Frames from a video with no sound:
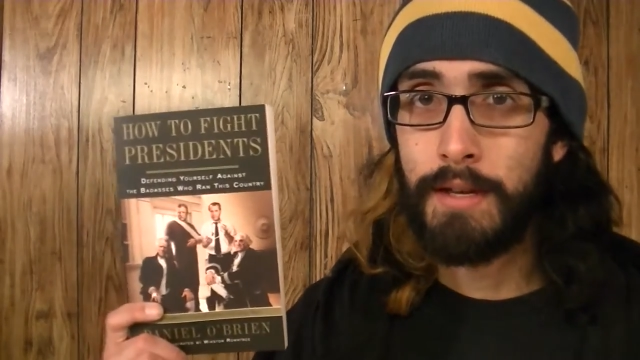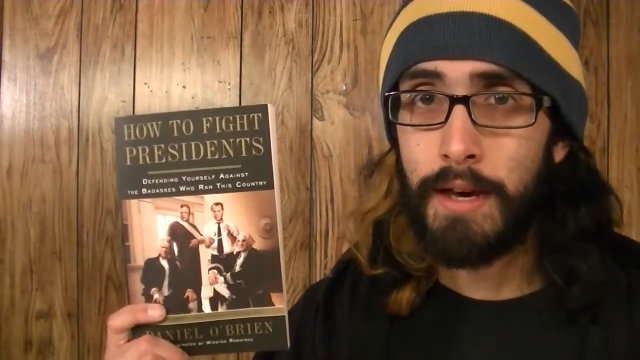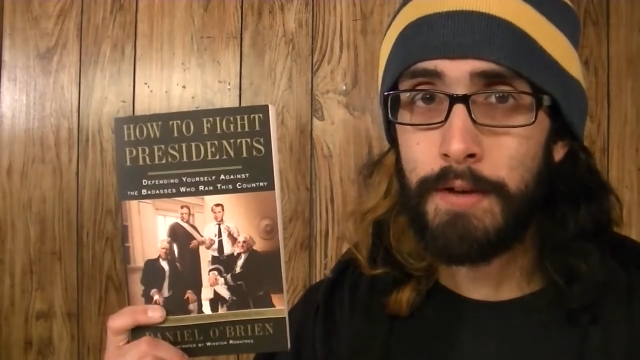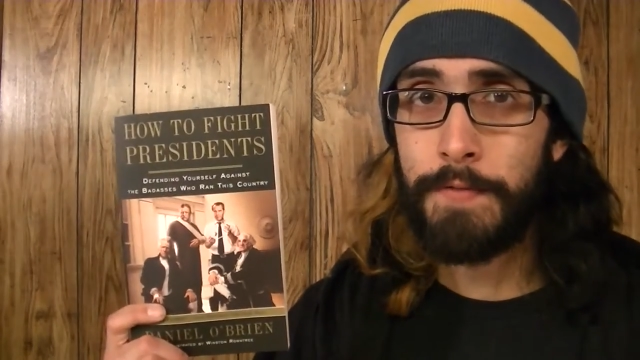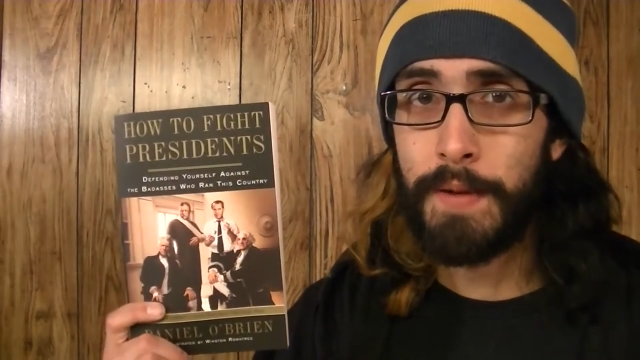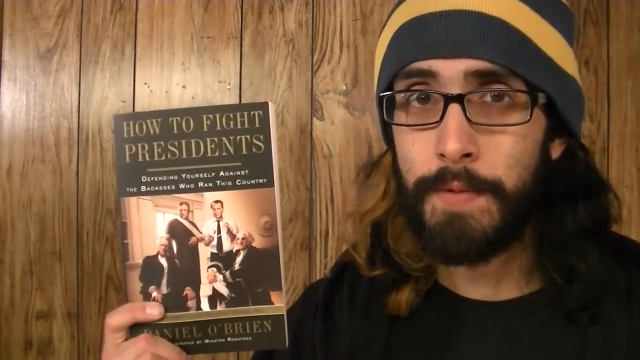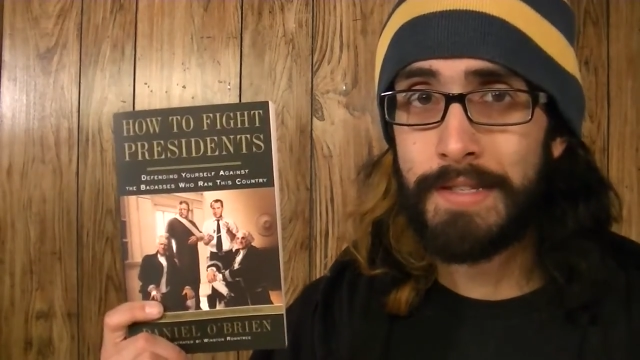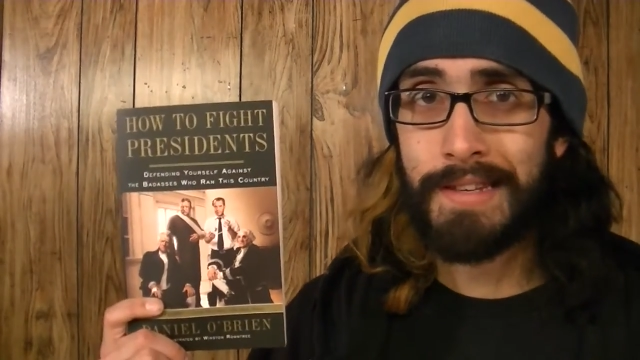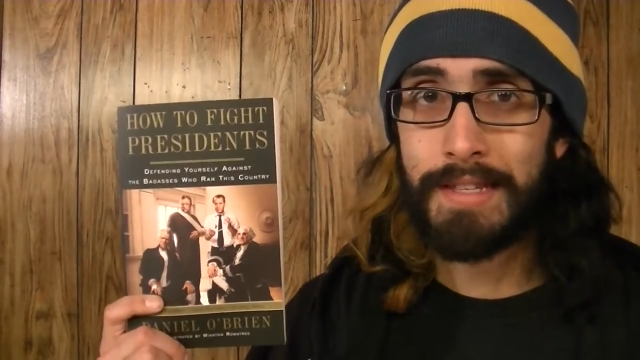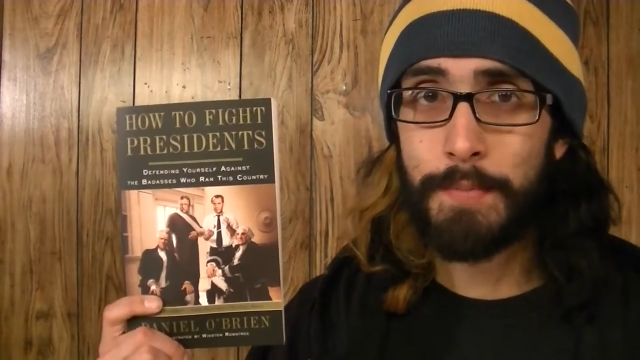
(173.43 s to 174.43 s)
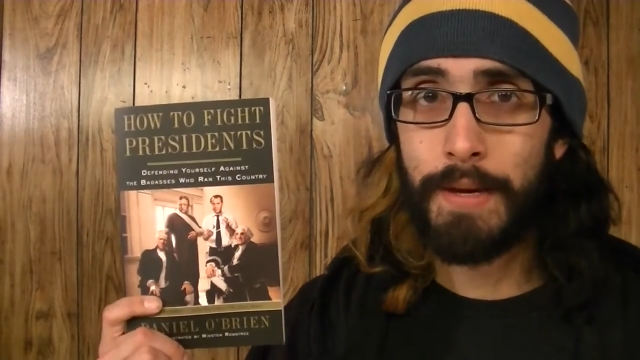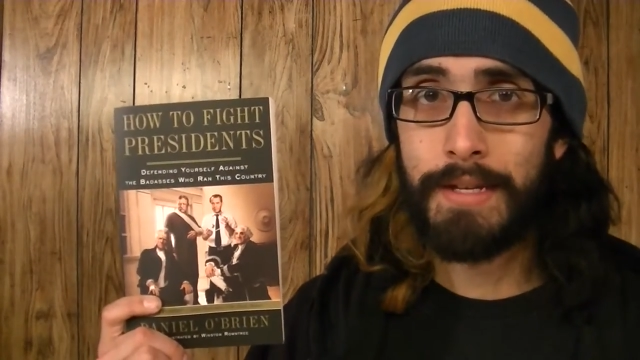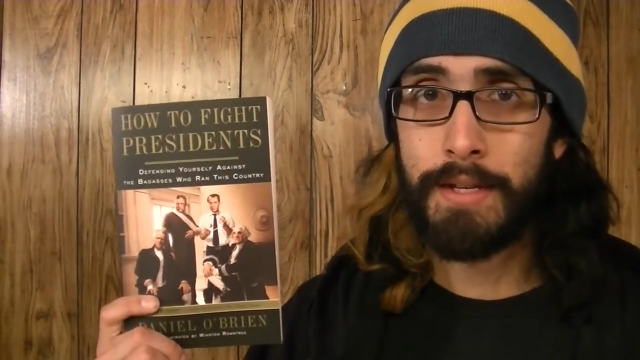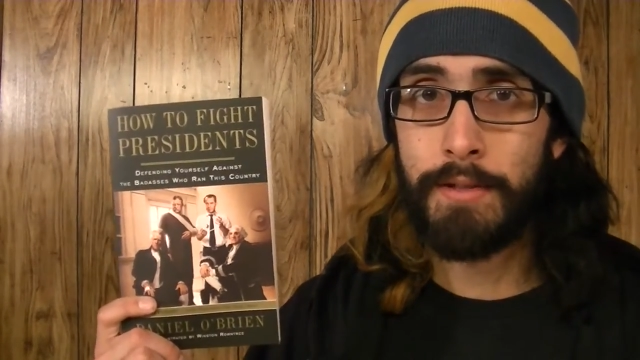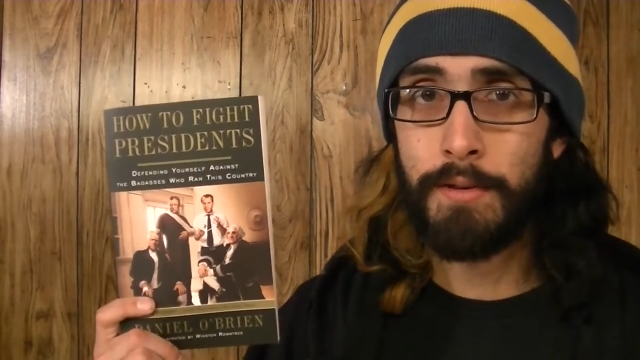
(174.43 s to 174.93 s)
How to Fight Presidents by
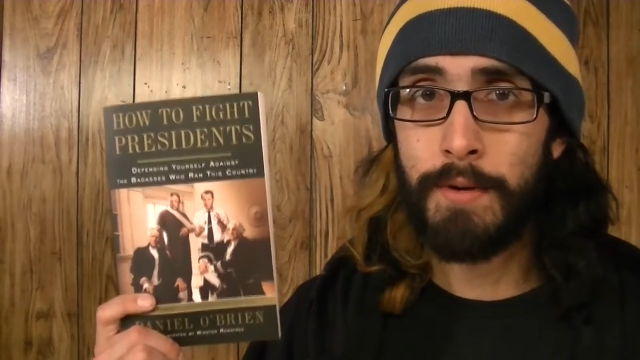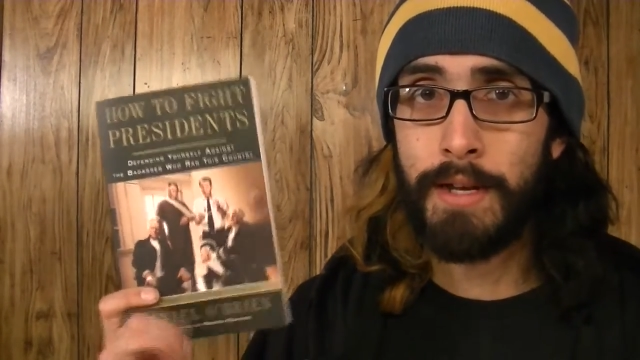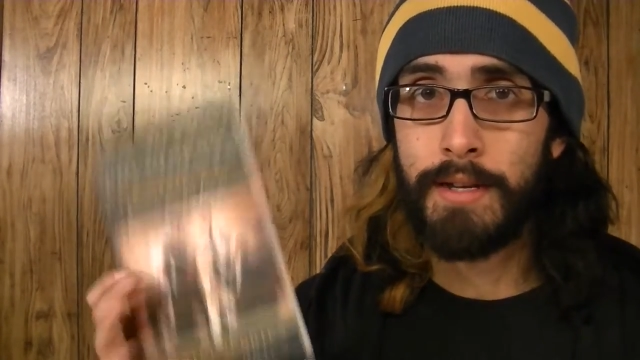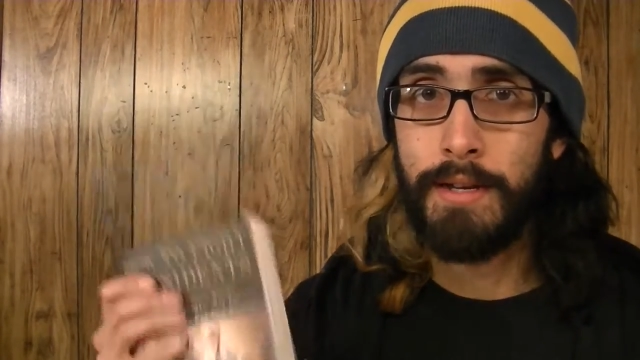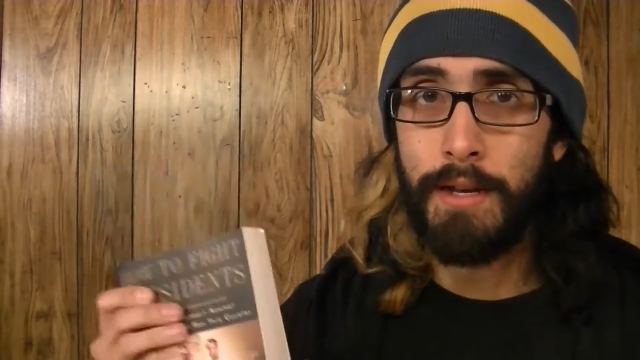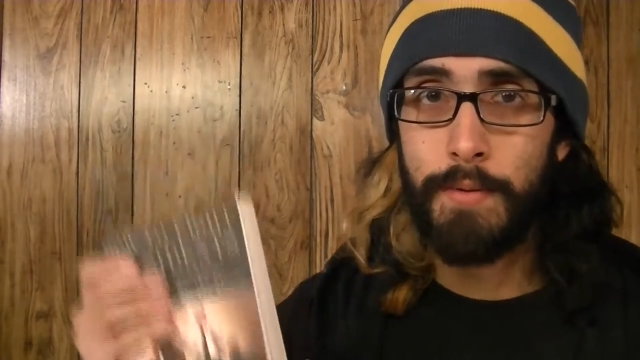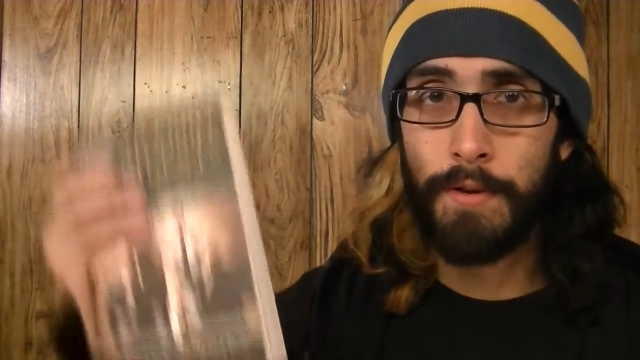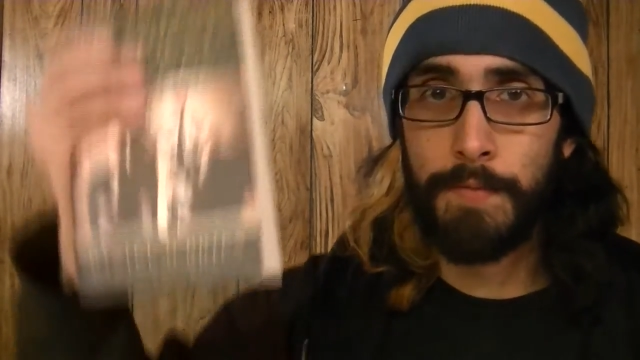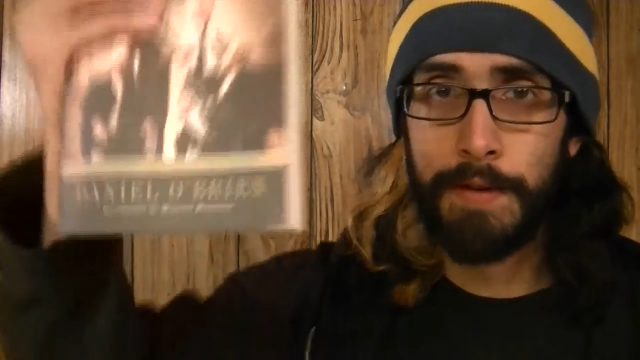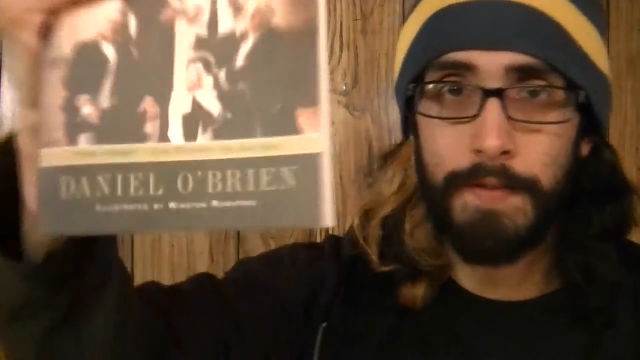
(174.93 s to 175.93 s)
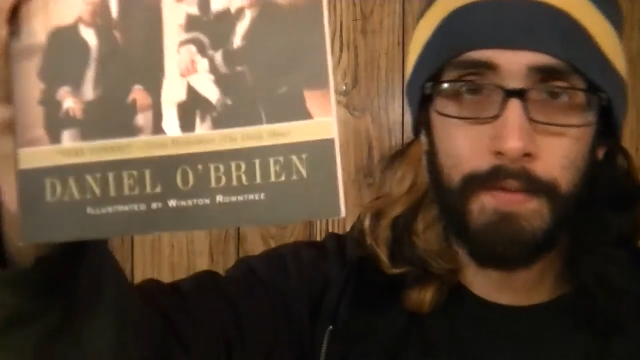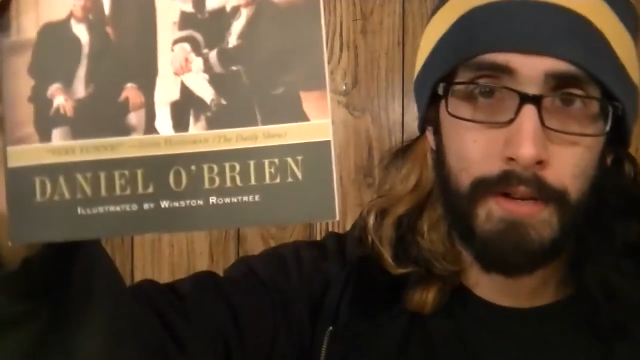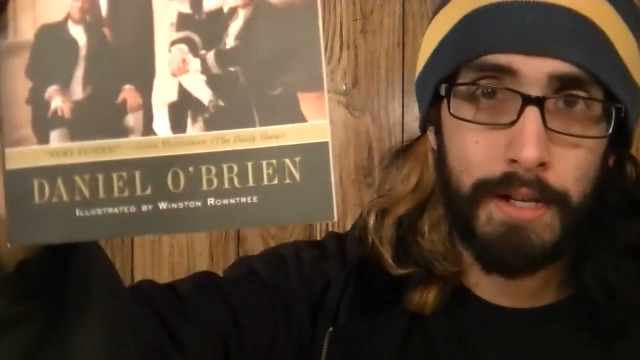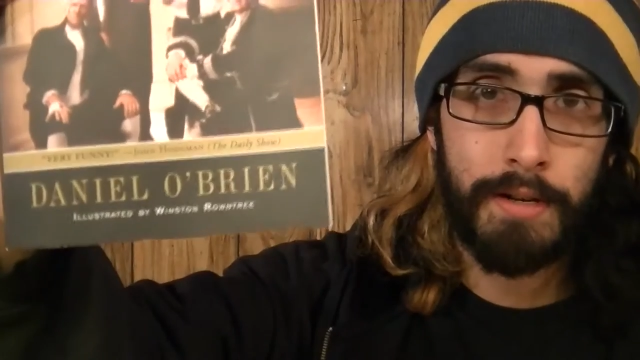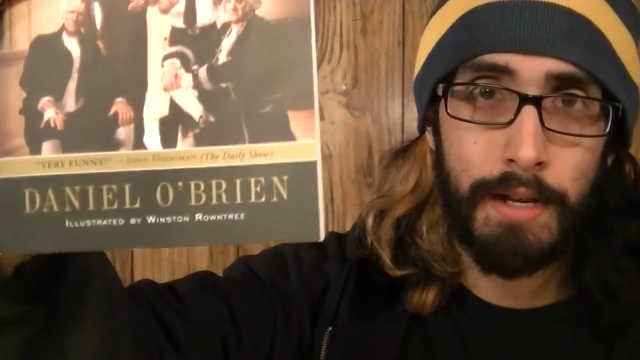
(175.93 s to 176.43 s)
Daniel O'Brien, one of my
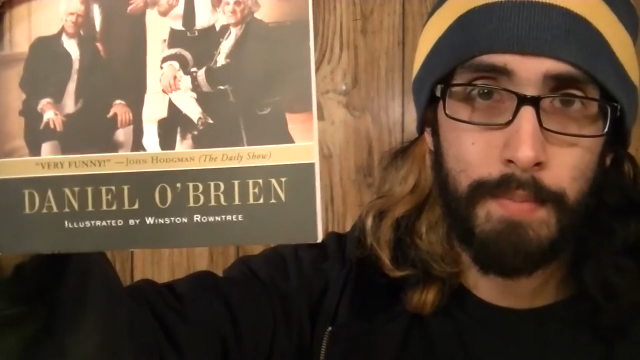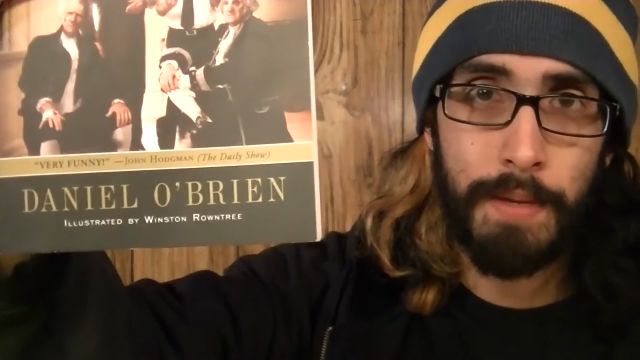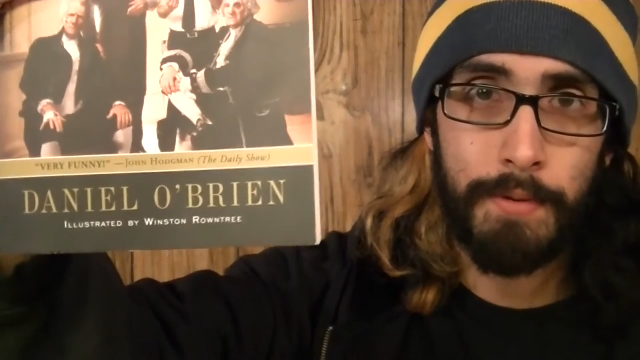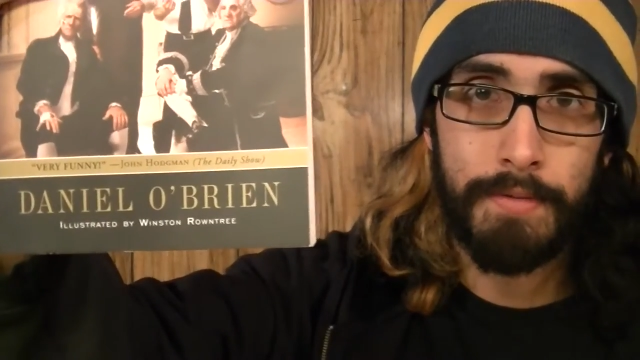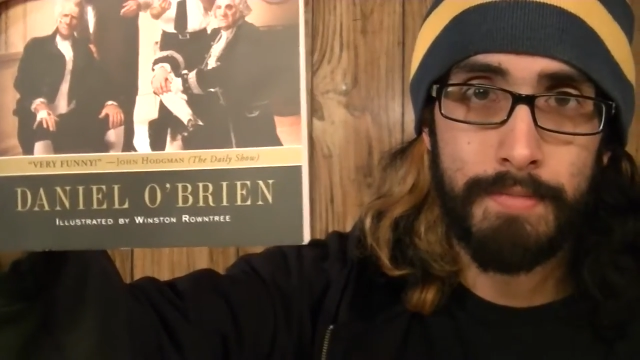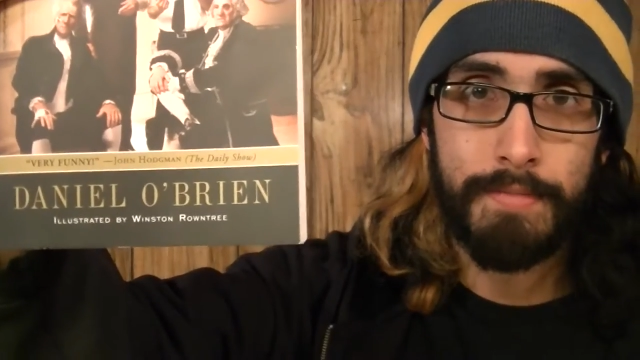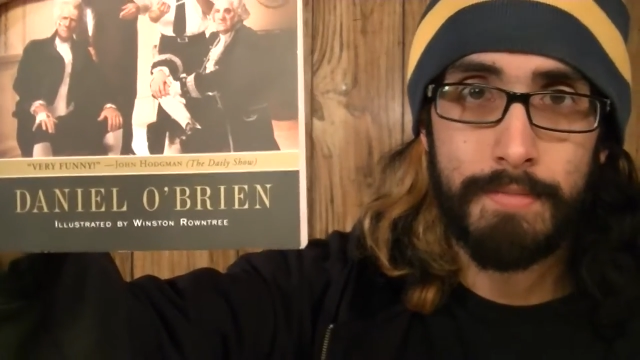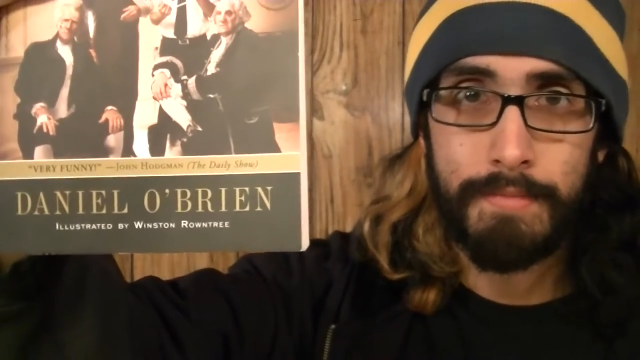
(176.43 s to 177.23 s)
favorite internet people.